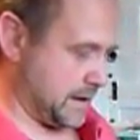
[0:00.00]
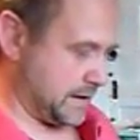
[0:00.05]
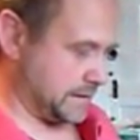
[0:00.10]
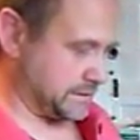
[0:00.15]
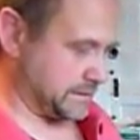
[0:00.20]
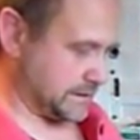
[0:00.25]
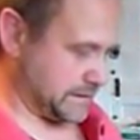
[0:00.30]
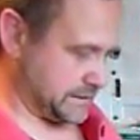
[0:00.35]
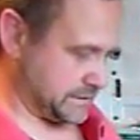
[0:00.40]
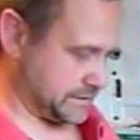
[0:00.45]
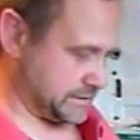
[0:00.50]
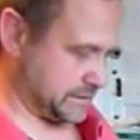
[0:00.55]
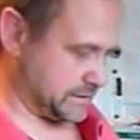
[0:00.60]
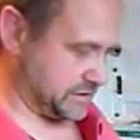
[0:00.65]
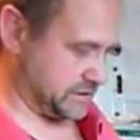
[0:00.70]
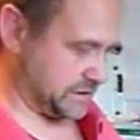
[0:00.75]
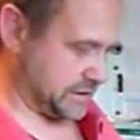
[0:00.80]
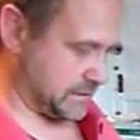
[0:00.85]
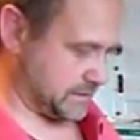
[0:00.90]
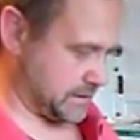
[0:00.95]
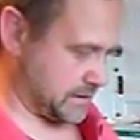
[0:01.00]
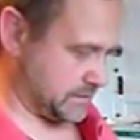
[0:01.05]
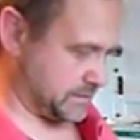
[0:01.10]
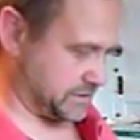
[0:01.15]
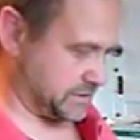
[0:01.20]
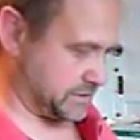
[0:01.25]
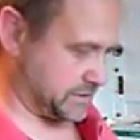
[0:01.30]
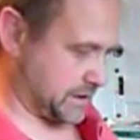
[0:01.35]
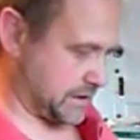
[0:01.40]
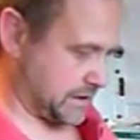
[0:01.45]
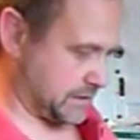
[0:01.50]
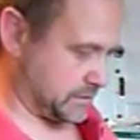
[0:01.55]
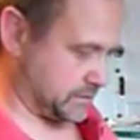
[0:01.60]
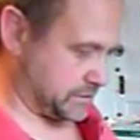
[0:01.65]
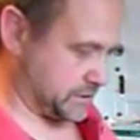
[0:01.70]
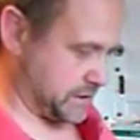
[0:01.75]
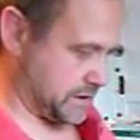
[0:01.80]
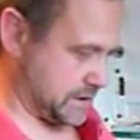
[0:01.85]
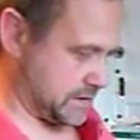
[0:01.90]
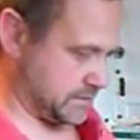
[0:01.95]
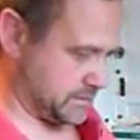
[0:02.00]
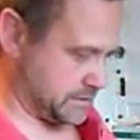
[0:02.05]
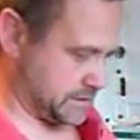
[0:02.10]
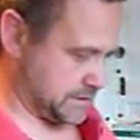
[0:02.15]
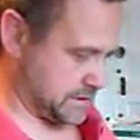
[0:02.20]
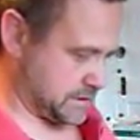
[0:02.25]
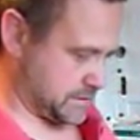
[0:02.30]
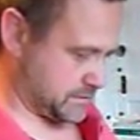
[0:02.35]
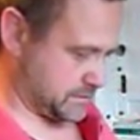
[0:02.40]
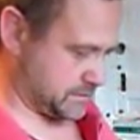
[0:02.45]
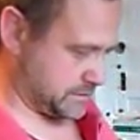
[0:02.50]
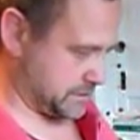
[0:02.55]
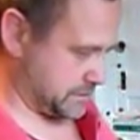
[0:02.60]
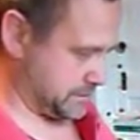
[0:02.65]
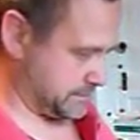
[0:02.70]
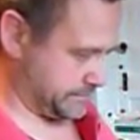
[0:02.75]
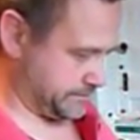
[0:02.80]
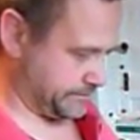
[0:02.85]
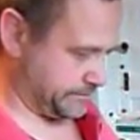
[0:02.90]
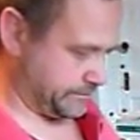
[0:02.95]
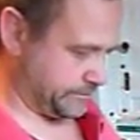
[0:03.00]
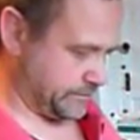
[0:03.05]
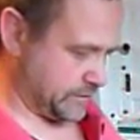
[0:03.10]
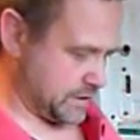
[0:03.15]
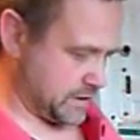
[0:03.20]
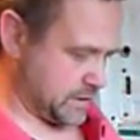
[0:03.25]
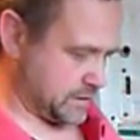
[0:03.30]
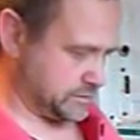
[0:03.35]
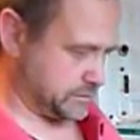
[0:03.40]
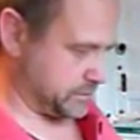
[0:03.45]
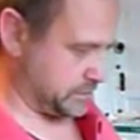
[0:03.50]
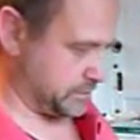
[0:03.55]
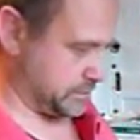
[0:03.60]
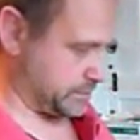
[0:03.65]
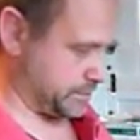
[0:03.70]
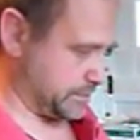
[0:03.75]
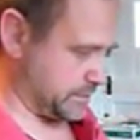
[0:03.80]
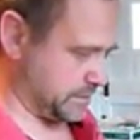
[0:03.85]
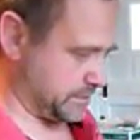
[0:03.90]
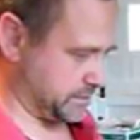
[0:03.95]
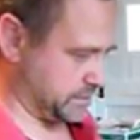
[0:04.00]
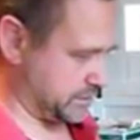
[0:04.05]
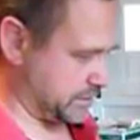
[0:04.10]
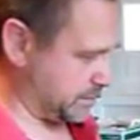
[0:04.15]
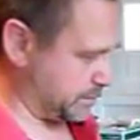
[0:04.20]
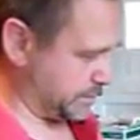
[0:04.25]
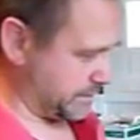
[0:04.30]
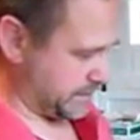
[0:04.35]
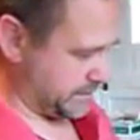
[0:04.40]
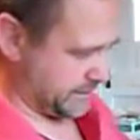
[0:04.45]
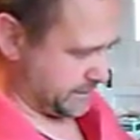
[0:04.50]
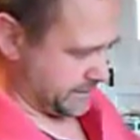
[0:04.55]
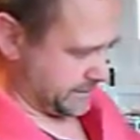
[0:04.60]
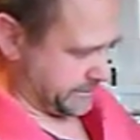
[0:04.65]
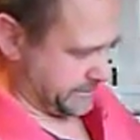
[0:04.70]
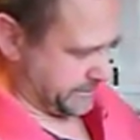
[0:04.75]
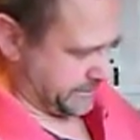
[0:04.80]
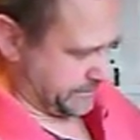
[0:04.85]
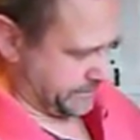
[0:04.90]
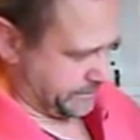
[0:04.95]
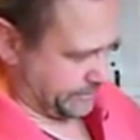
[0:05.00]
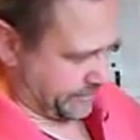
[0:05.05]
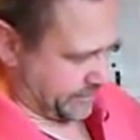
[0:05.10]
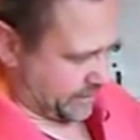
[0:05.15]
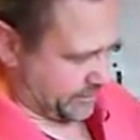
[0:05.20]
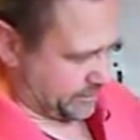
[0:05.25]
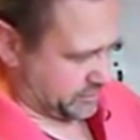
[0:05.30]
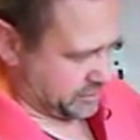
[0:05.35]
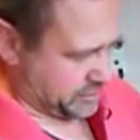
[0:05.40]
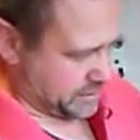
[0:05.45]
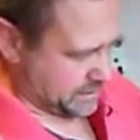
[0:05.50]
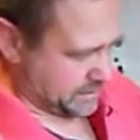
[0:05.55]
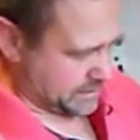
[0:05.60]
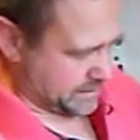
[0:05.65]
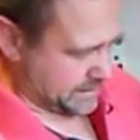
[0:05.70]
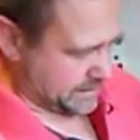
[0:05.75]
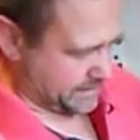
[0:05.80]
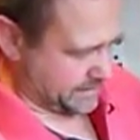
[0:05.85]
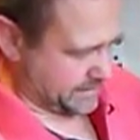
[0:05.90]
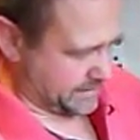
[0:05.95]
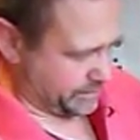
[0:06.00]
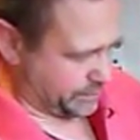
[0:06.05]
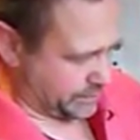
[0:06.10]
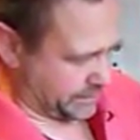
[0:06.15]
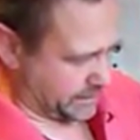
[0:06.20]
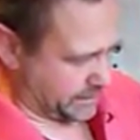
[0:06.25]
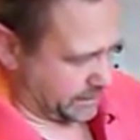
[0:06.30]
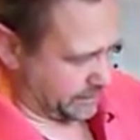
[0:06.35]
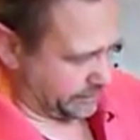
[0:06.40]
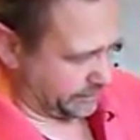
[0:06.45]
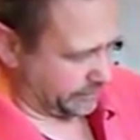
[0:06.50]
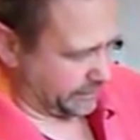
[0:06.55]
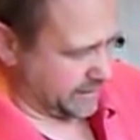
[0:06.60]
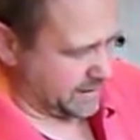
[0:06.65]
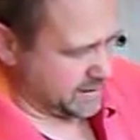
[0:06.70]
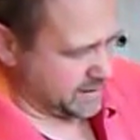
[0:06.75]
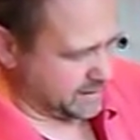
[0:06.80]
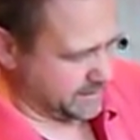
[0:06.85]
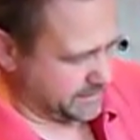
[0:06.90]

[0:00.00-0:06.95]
So let's zero the scales here with the old saucepan on top. Chuck our apricots in.